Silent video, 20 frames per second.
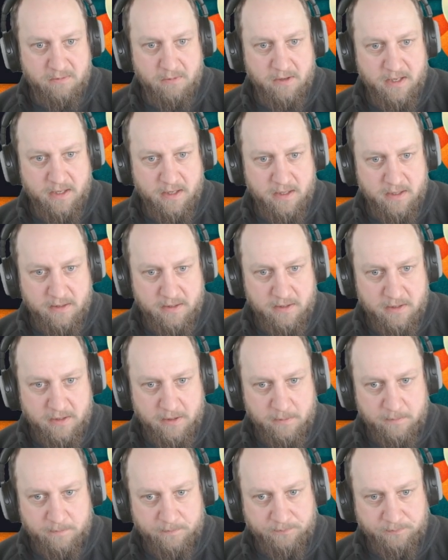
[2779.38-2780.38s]
why it is.
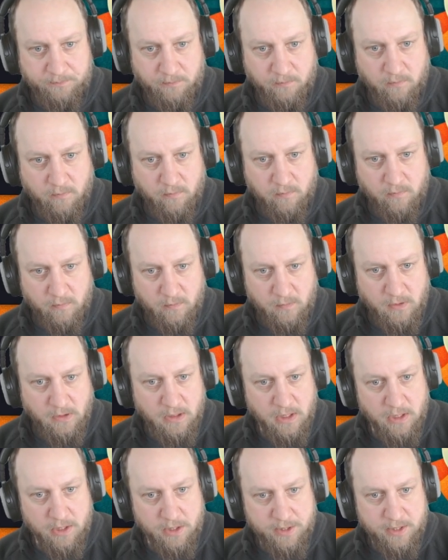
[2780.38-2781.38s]

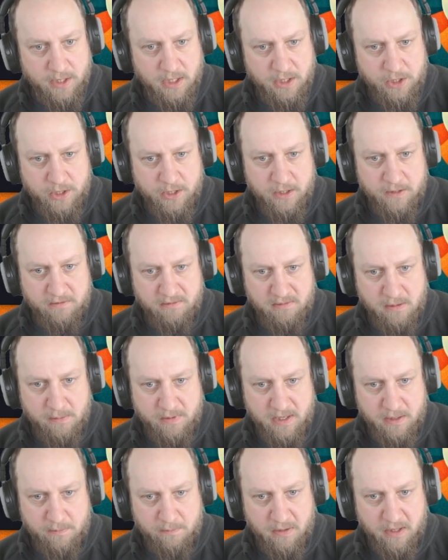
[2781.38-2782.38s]
Such diffs will
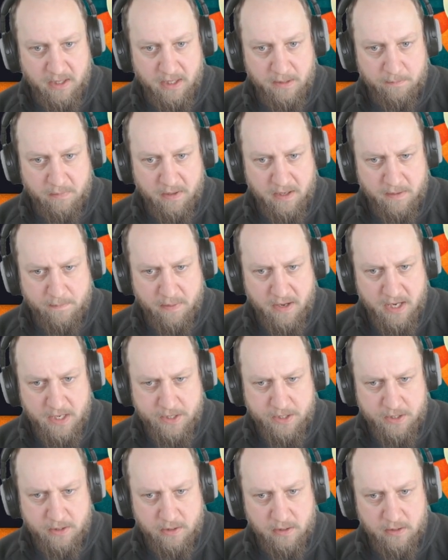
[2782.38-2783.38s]
be applied by
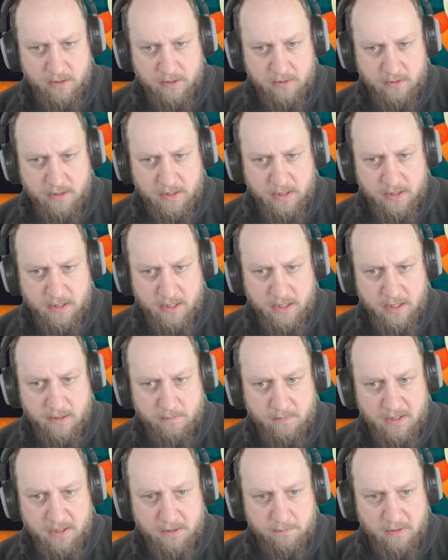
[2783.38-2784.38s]
patch, also git
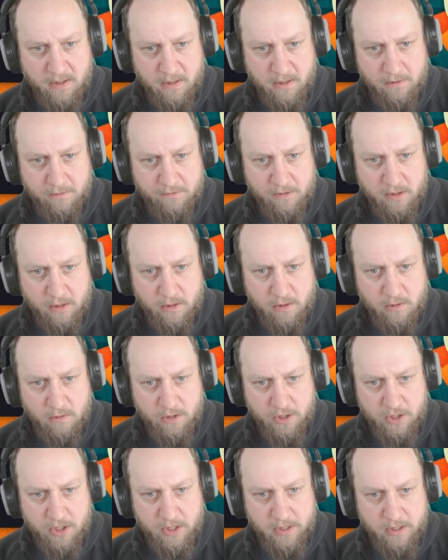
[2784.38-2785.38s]
am as part of the code
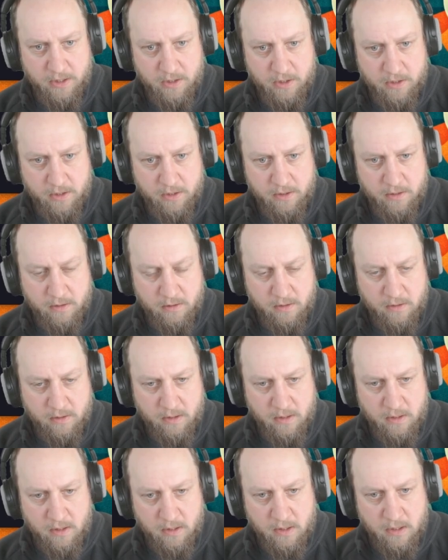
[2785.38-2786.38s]
change.
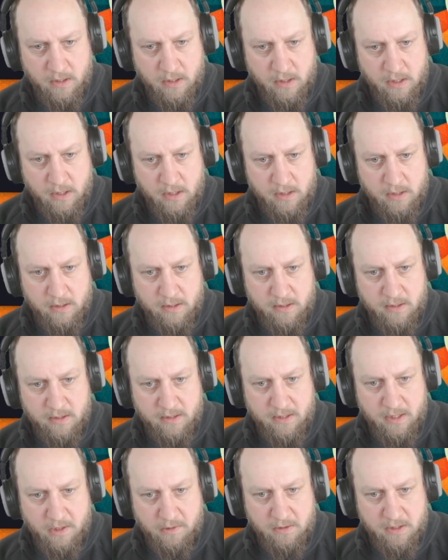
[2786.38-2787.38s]
This
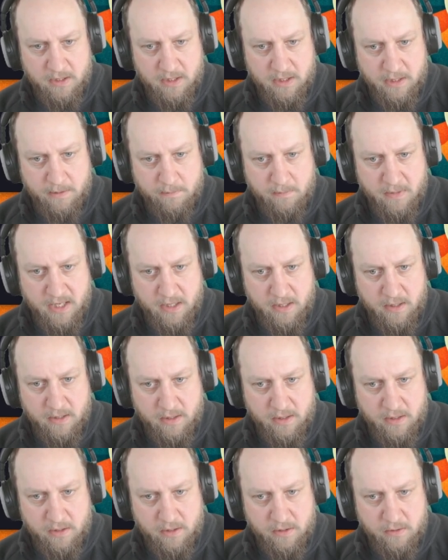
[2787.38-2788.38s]
is how Asleep made it
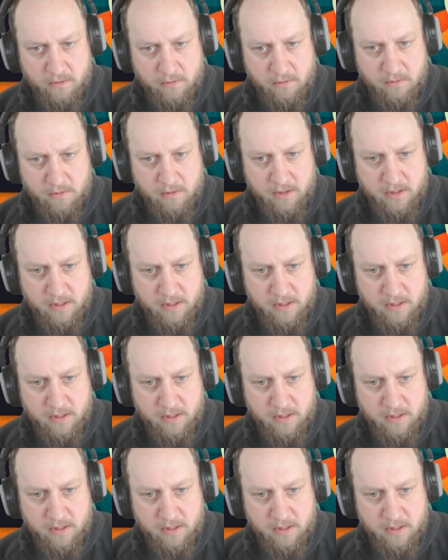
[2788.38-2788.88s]
into